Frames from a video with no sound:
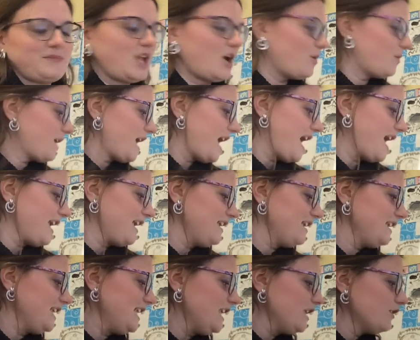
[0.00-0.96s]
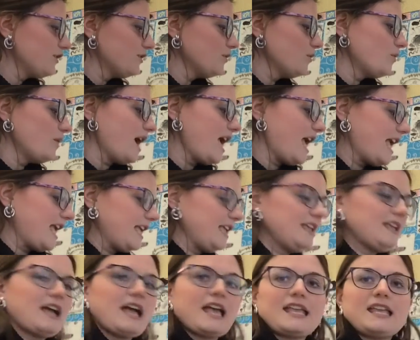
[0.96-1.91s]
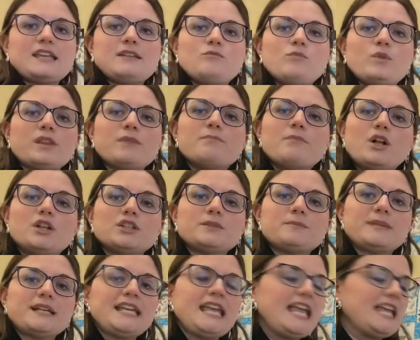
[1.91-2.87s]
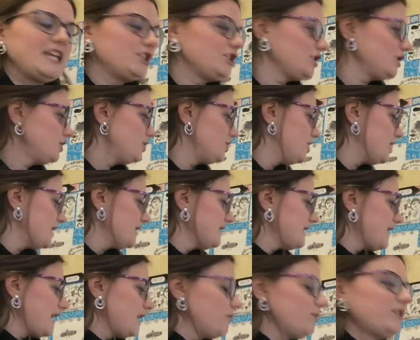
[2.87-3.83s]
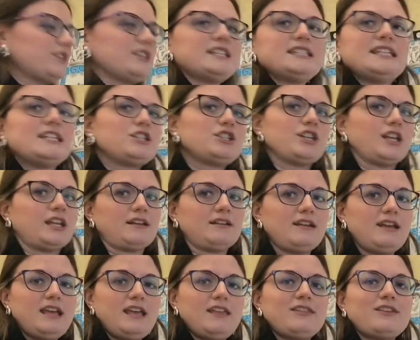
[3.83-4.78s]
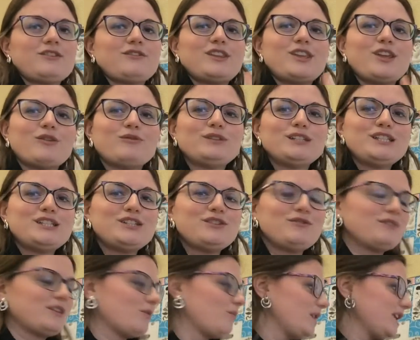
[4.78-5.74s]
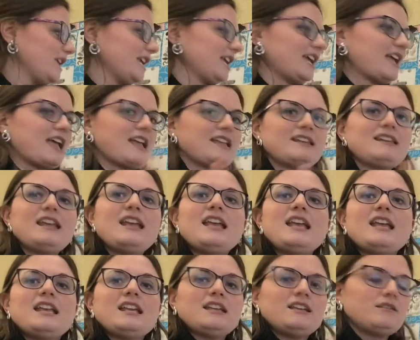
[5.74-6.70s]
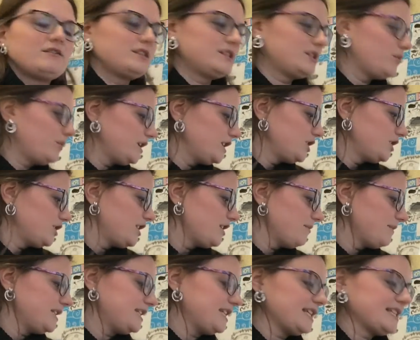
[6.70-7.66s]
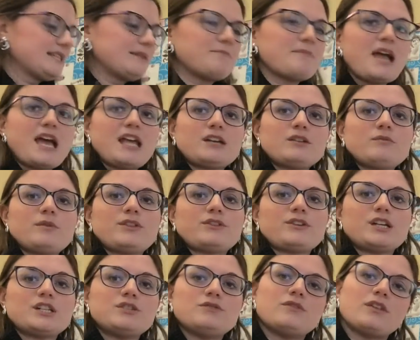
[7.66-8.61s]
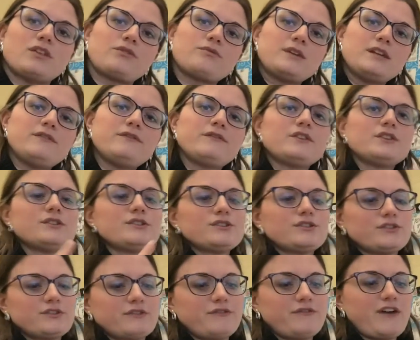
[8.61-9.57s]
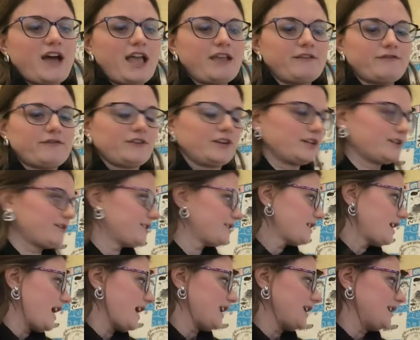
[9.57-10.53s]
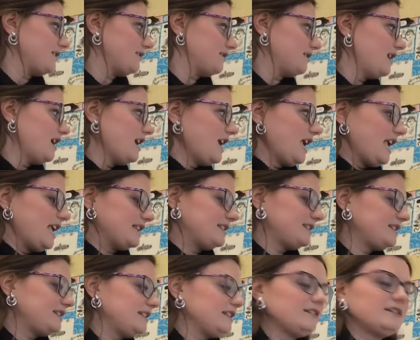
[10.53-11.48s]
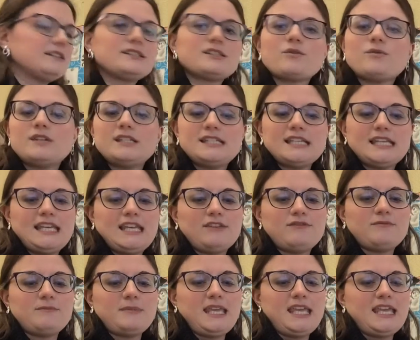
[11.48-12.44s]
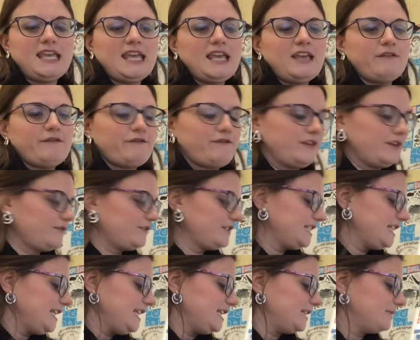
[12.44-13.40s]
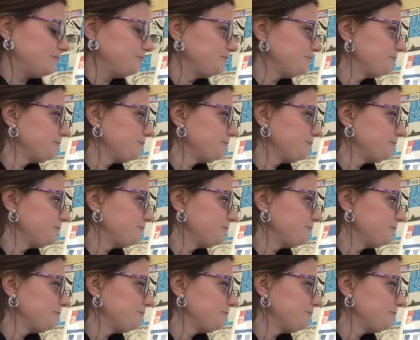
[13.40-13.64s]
Okay? Either way, I can with multiplication, just like with addition. They're the only two that we can switch them. It doesn't matter whether I do the 3 first or the 5 first. It still is going to give me 15.